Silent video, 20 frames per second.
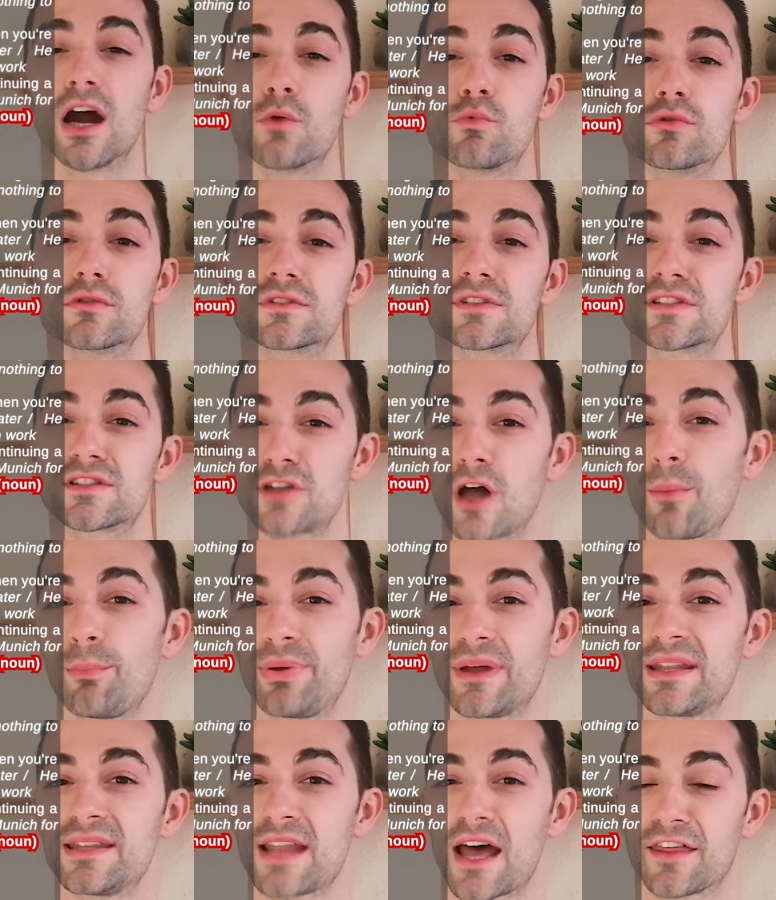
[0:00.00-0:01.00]
I will
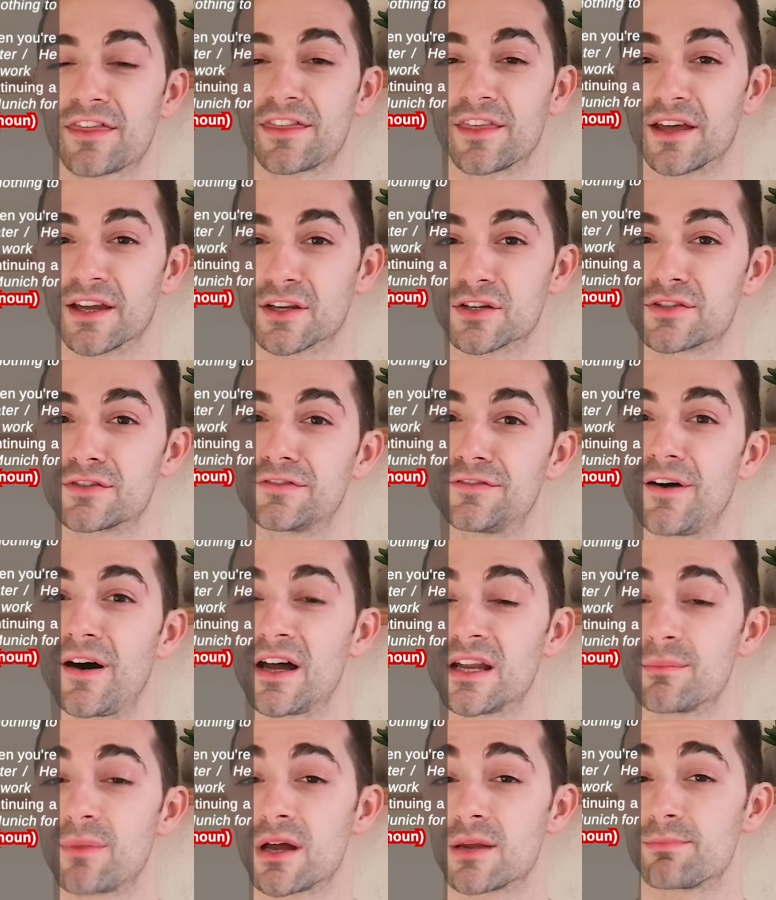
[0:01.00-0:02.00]
stop at nothing to
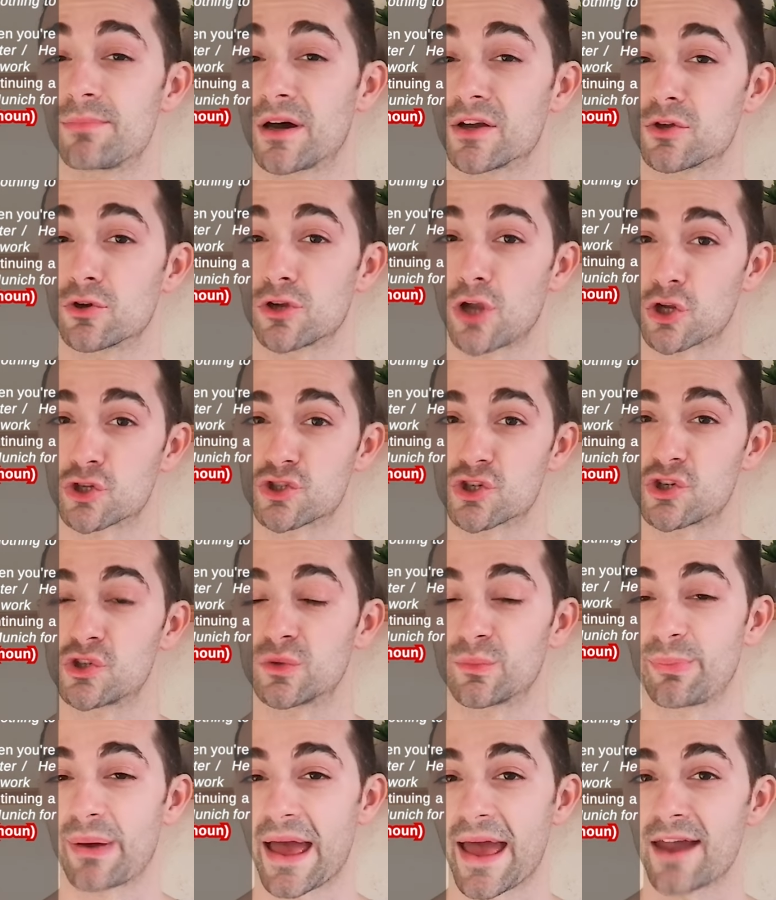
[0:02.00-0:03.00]
find my
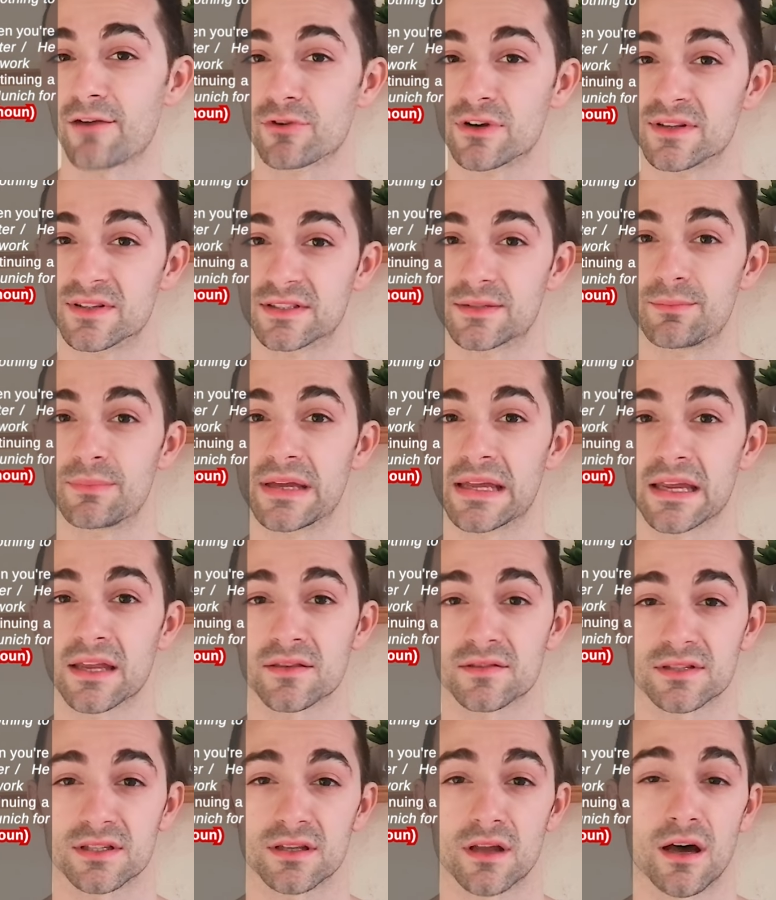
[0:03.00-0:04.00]
biological parents
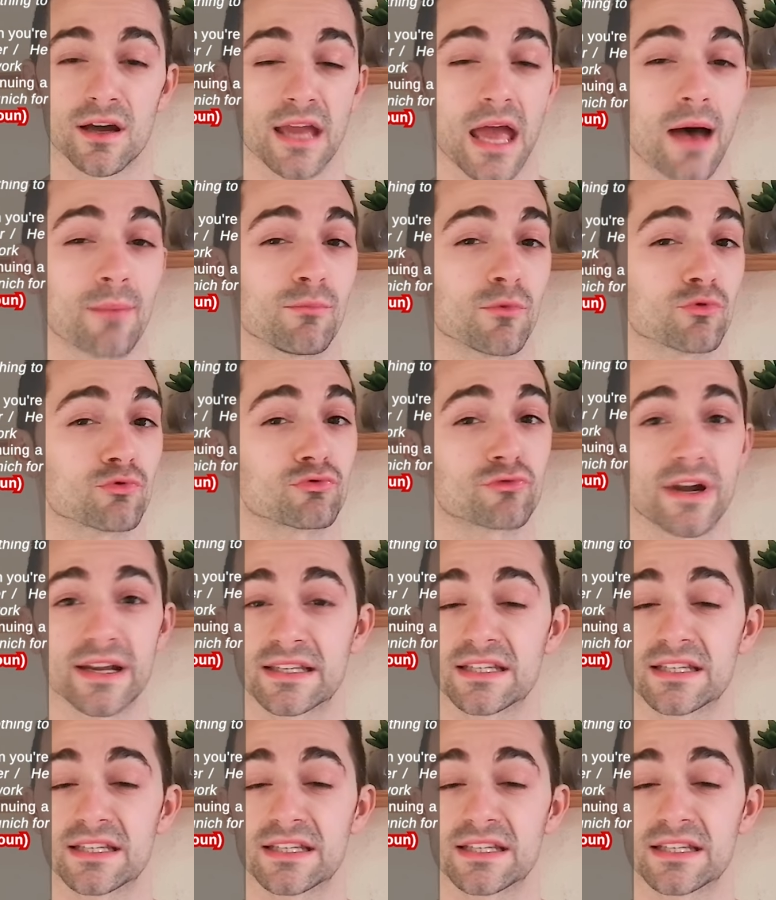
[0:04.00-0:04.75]
means that I am